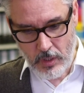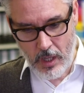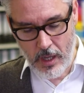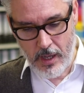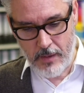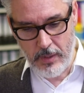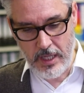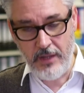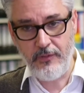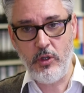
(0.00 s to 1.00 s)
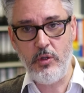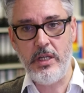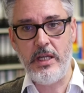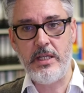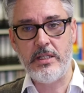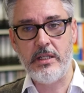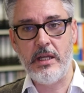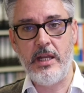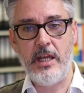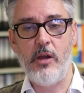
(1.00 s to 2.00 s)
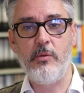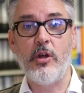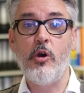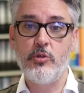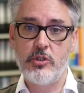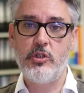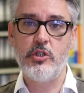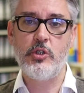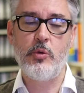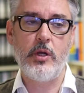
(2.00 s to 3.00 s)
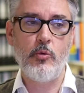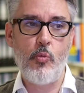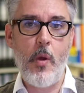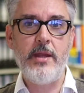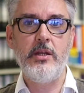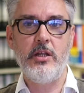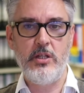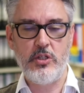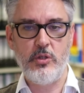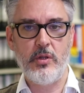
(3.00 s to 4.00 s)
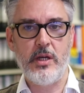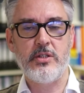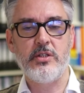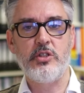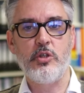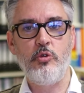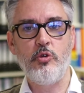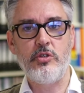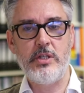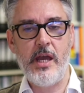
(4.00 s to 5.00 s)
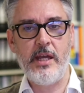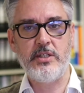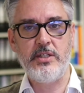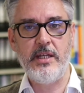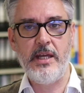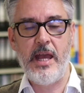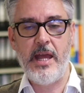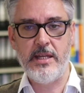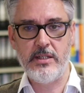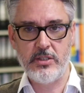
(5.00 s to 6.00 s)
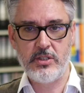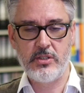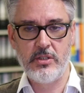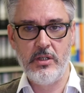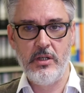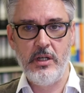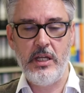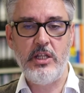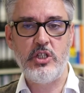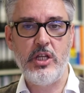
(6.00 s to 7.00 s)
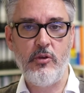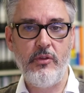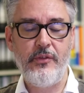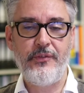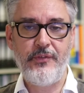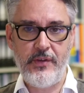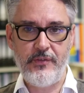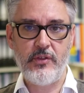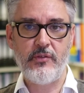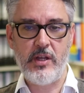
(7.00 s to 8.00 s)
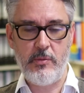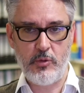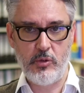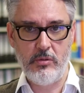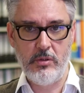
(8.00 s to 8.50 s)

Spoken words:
if you need any help with that, just a quick, when can you do that? So your tax year ends each year on the 5th of April.